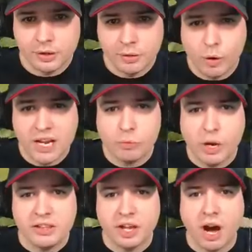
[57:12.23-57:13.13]
Wait,
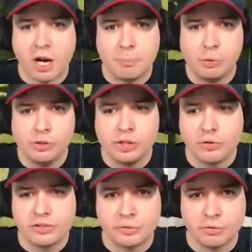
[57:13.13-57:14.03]
the harpoon
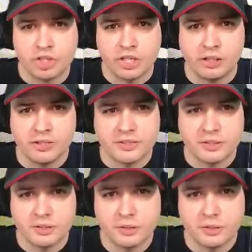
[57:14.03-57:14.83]
goes through shields?